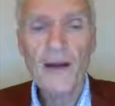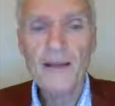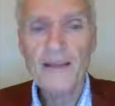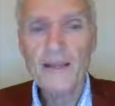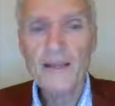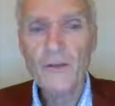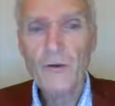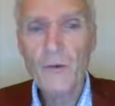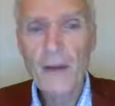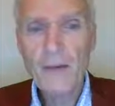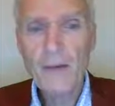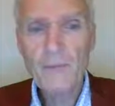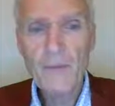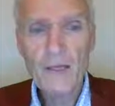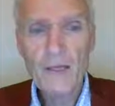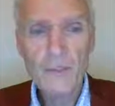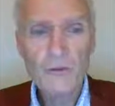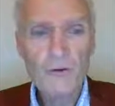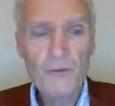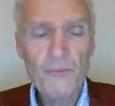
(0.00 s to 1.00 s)
By the indirect
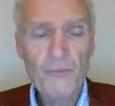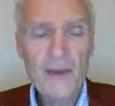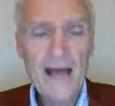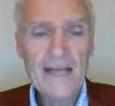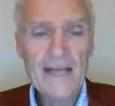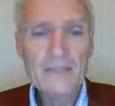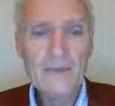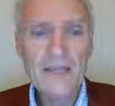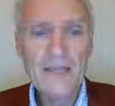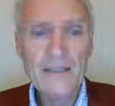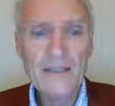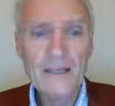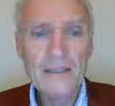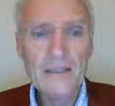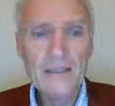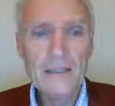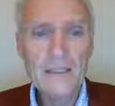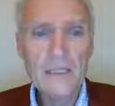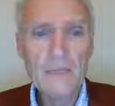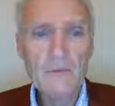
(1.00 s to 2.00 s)
measure of plasma, that
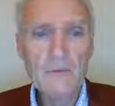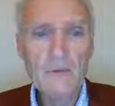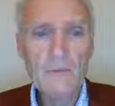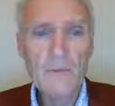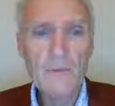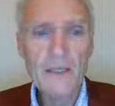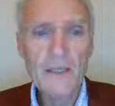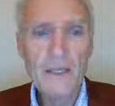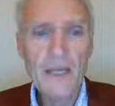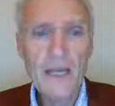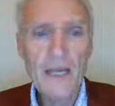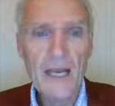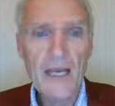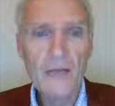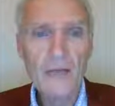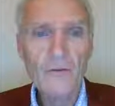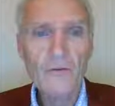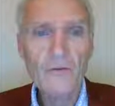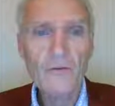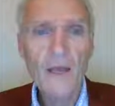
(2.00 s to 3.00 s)
doesn't seem to be the
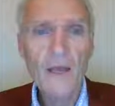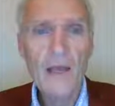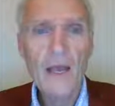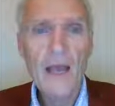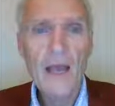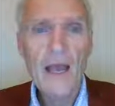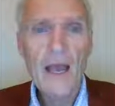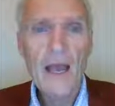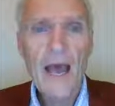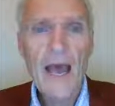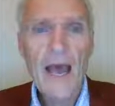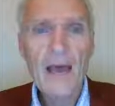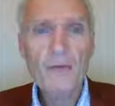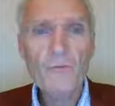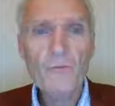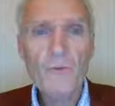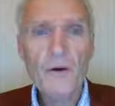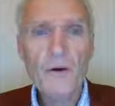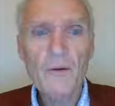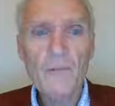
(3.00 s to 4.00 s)
case.
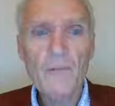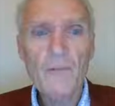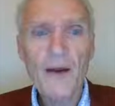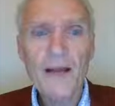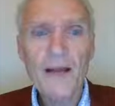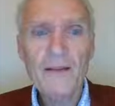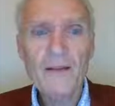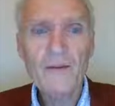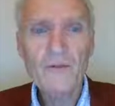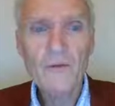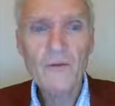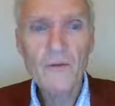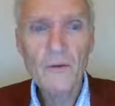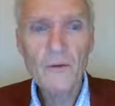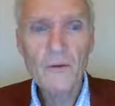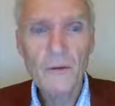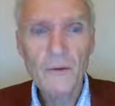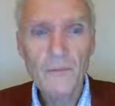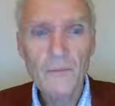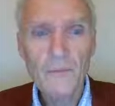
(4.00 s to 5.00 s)
And by this
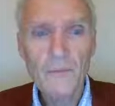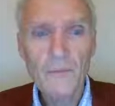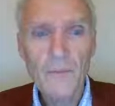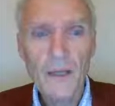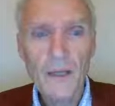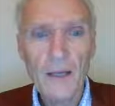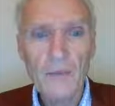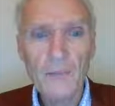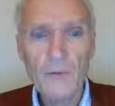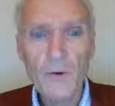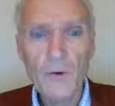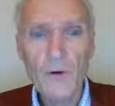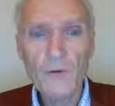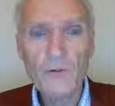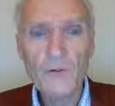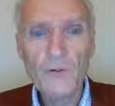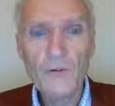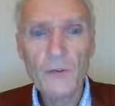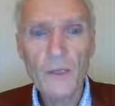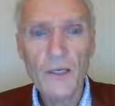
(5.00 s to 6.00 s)

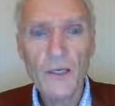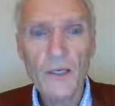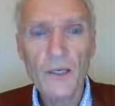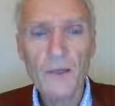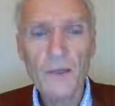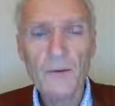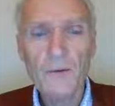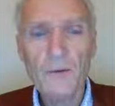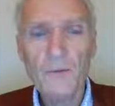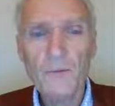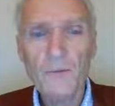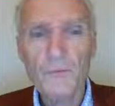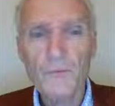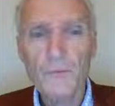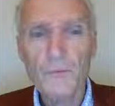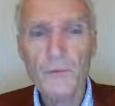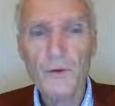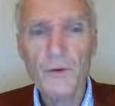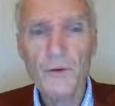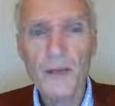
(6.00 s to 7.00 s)
approach,
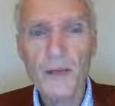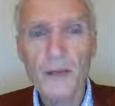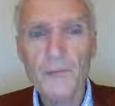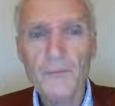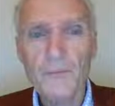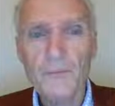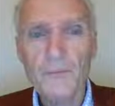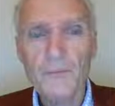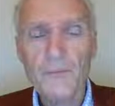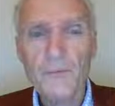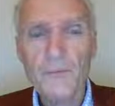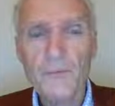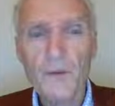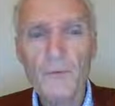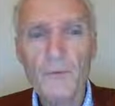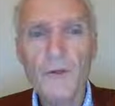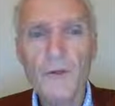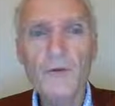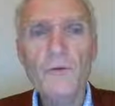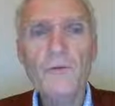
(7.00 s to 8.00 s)
we're
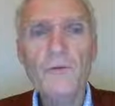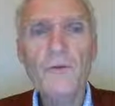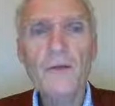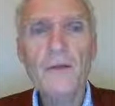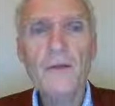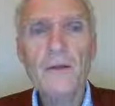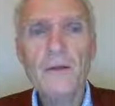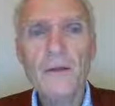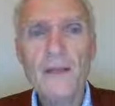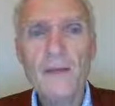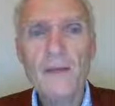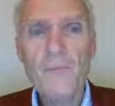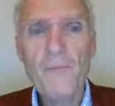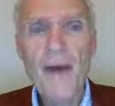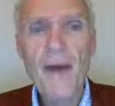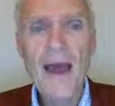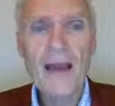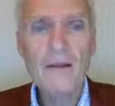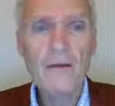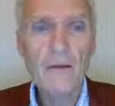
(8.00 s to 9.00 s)
reducing the
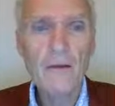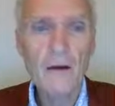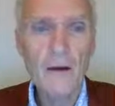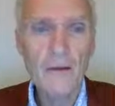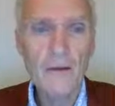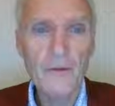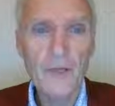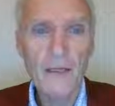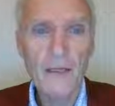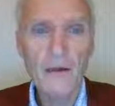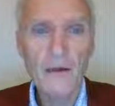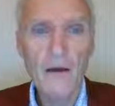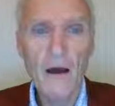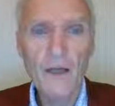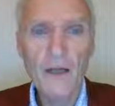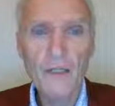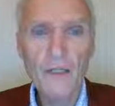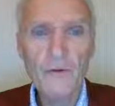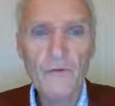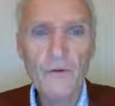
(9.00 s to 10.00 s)
impact on the
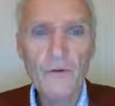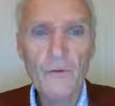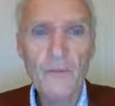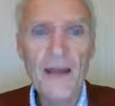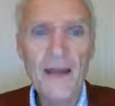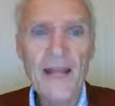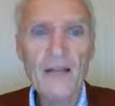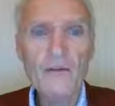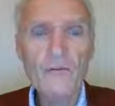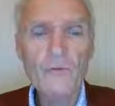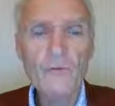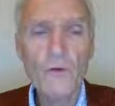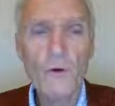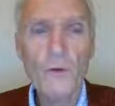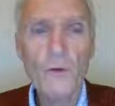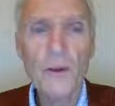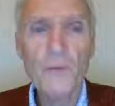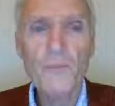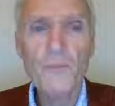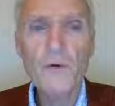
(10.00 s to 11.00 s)
cognitive domain,
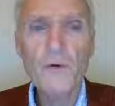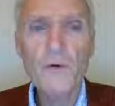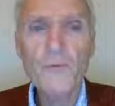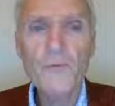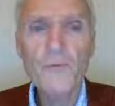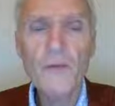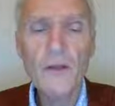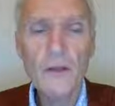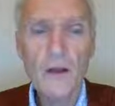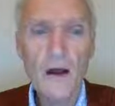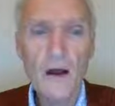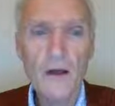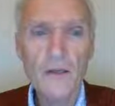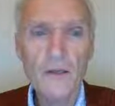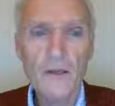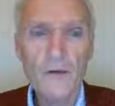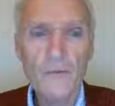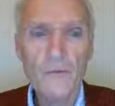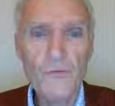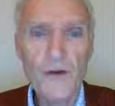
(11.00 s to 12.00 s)
so improved
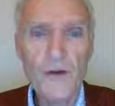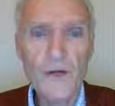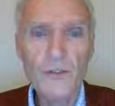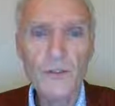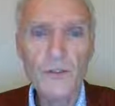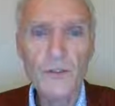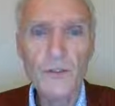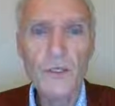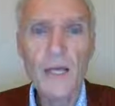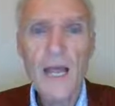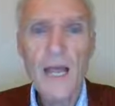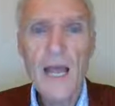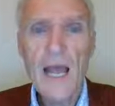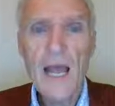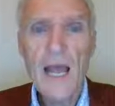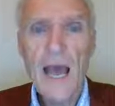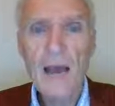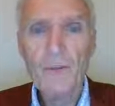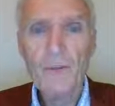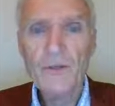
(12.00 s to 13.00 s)
cognitive function,
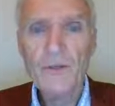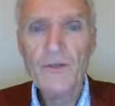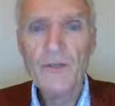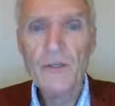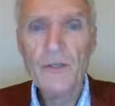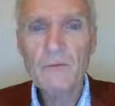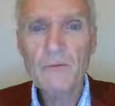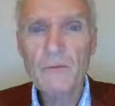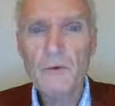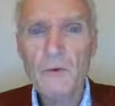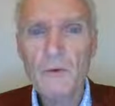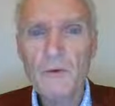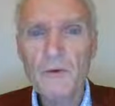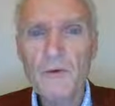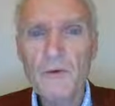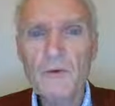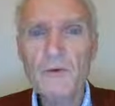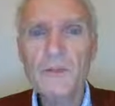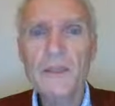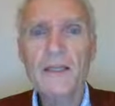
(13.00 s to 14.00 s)
and we seem to be
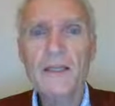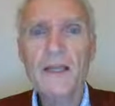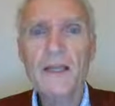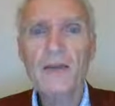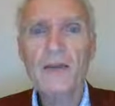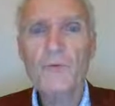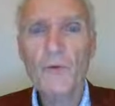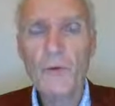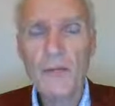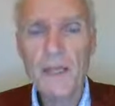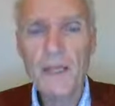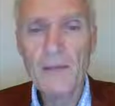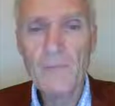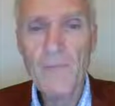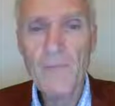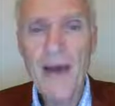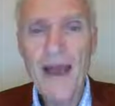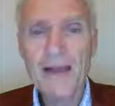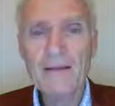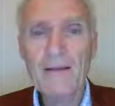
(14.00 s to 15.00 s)
reducing, therefore, the
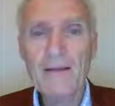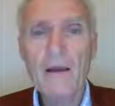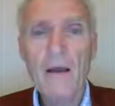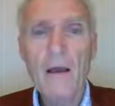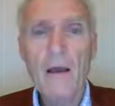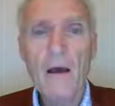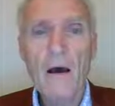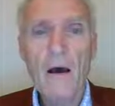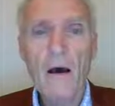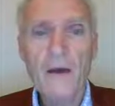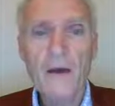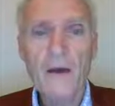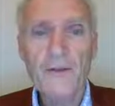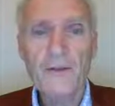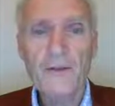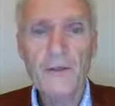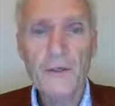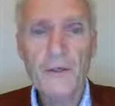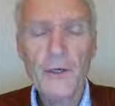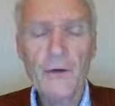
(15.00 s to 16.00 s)
impact
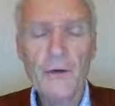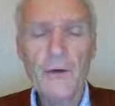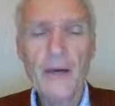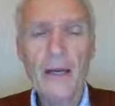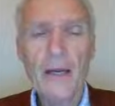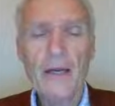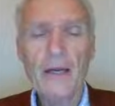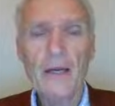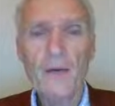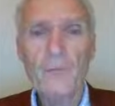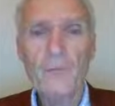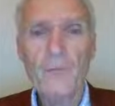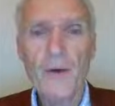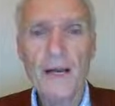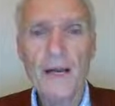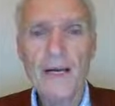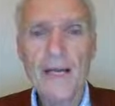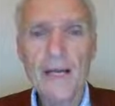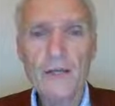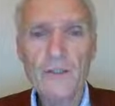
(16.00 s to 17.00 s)
on deteriorating
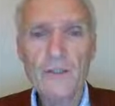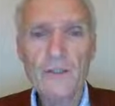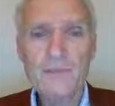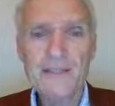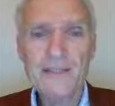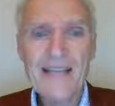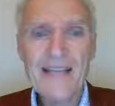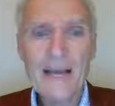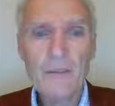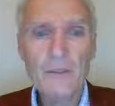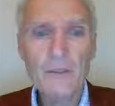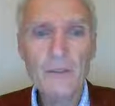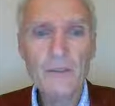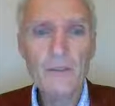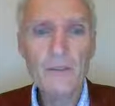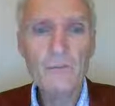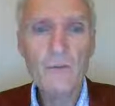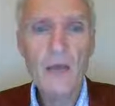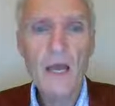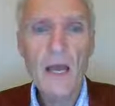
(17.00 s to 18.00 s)
brain energy
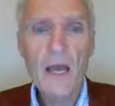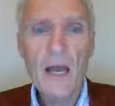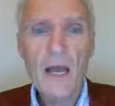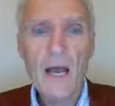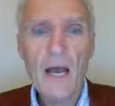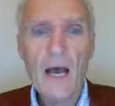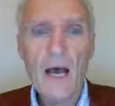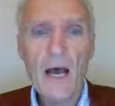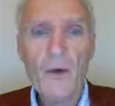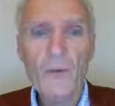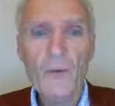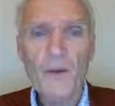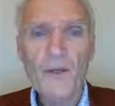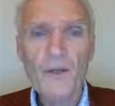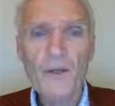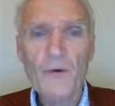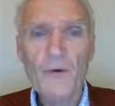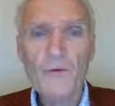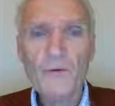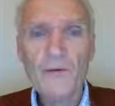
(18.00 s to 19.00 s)
metabolism. We
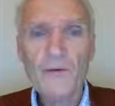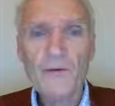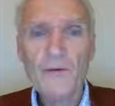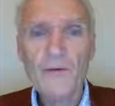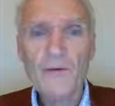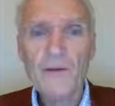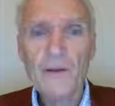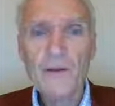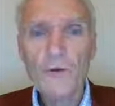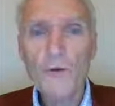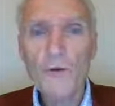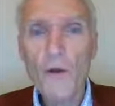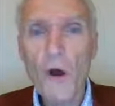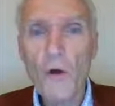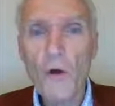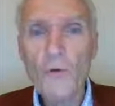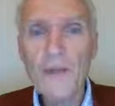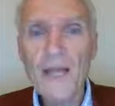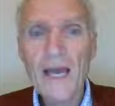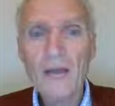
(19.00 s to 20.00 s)
don't
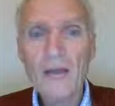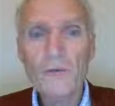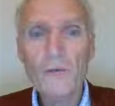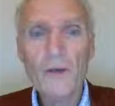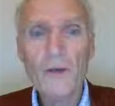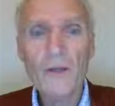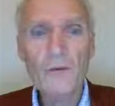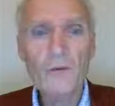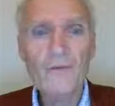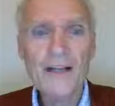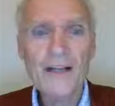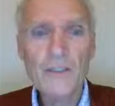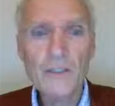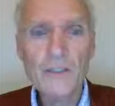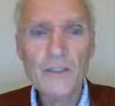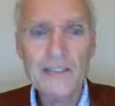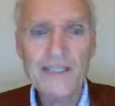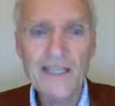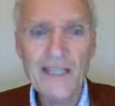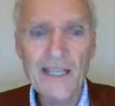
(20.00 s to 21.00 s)
know yet whether we've
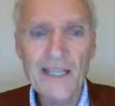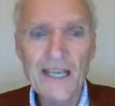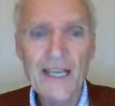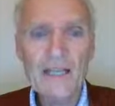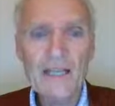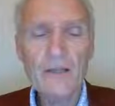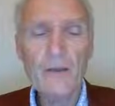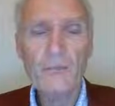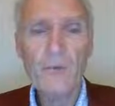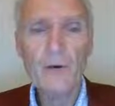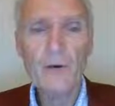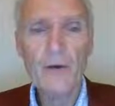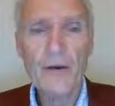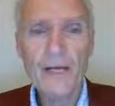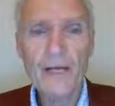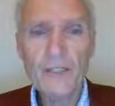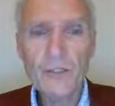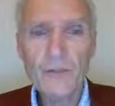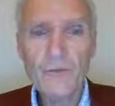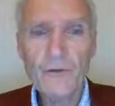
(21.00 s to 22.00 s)
actually delayed the
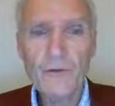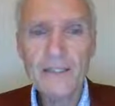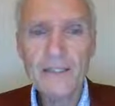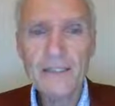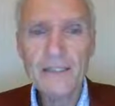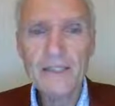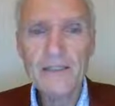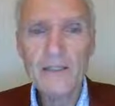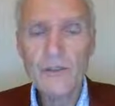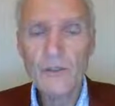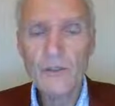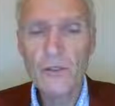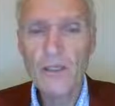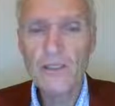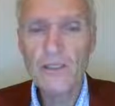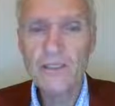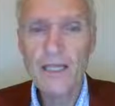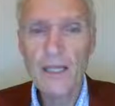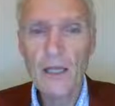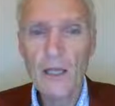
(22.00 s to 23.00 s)
progression of the disease. It's
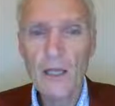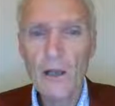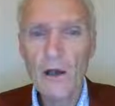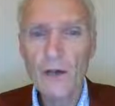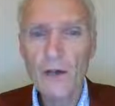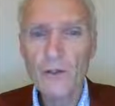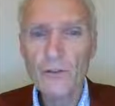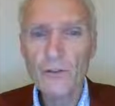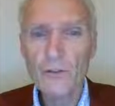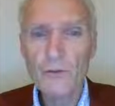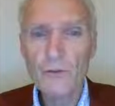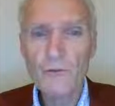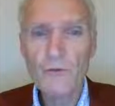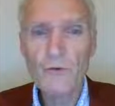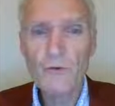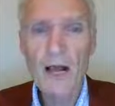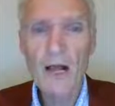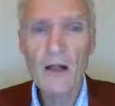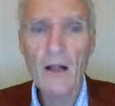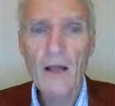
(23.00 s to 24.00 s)
going to take a longer-term
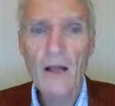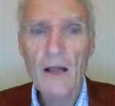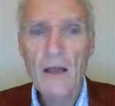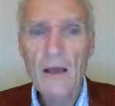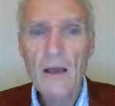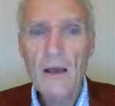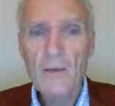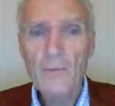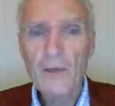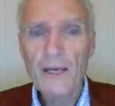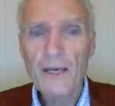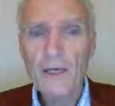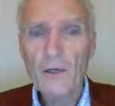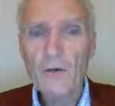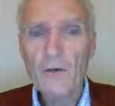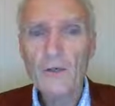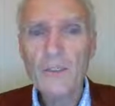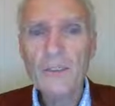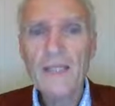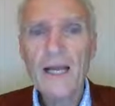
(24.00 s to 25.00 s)
trial, but
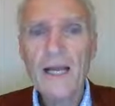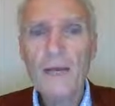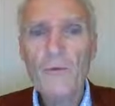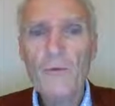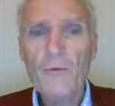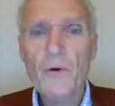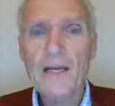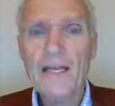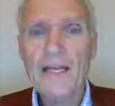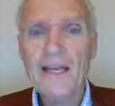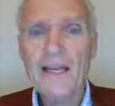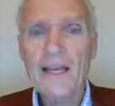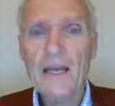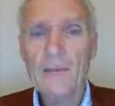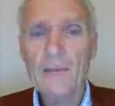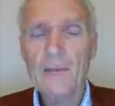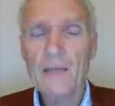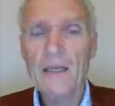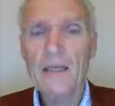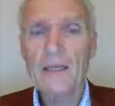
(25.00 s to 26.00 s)
it looks like we're
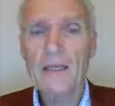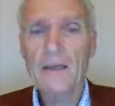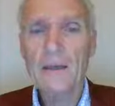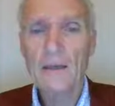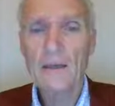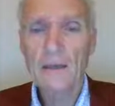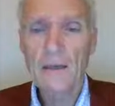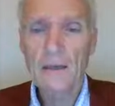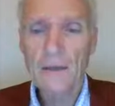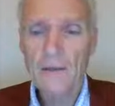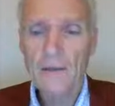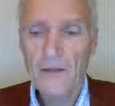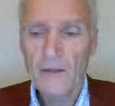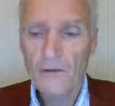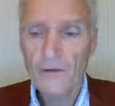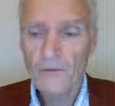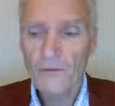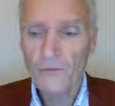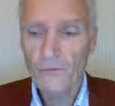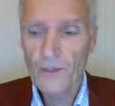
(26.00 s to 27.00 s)
inhibiting
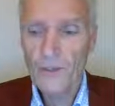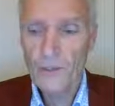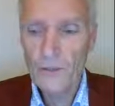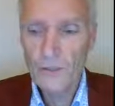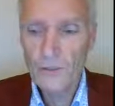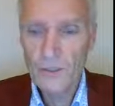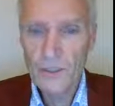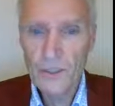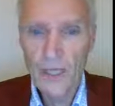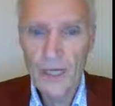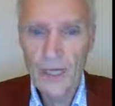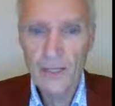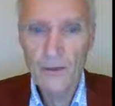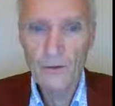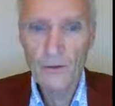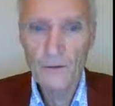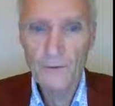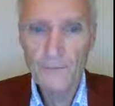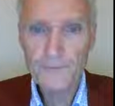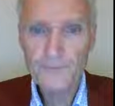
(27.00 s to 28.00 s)
this vicious
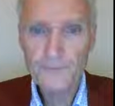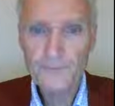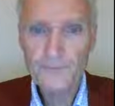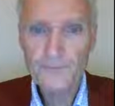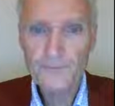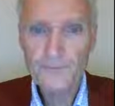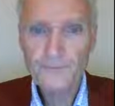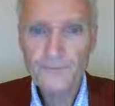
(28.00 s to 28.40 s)
cycle.